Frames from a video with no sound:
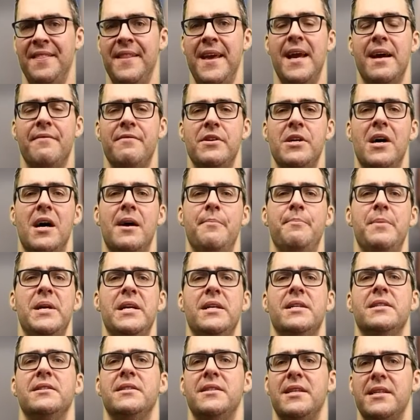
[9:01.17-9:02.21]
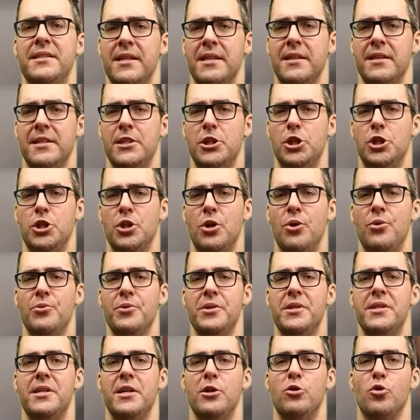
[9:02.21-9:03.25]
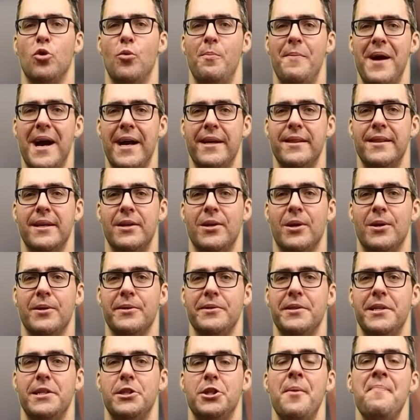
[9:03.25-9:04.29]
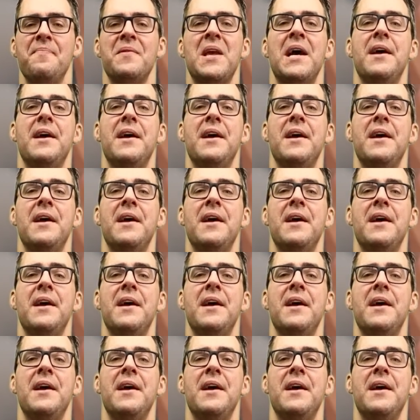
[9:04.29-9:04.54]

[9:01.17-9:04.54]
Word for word: and they have not been consistently shown to grow back the cartilage.